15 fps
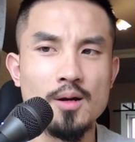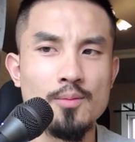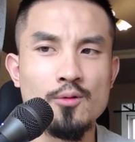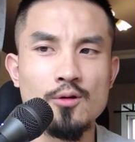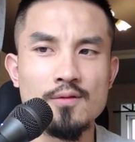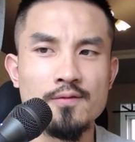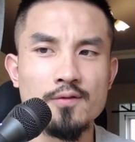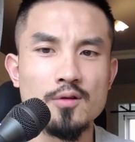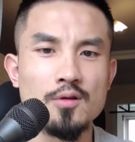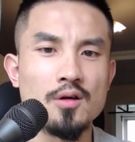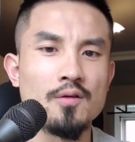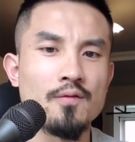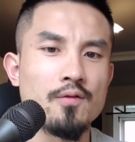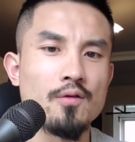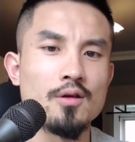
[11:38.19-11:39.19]

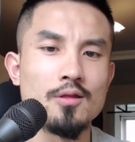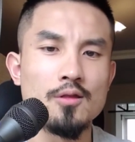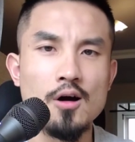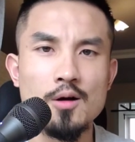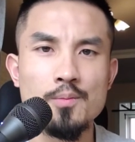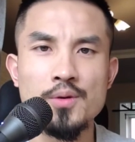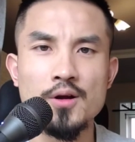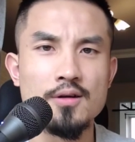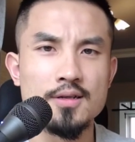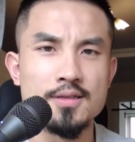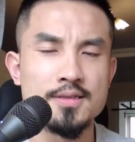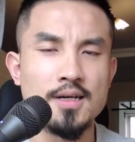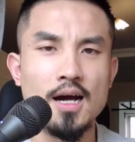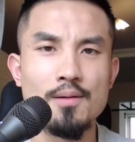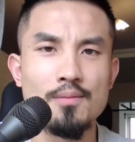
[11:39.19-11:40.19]
portfolio for a long period of
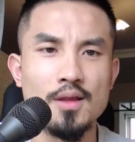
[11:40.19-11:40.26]
time.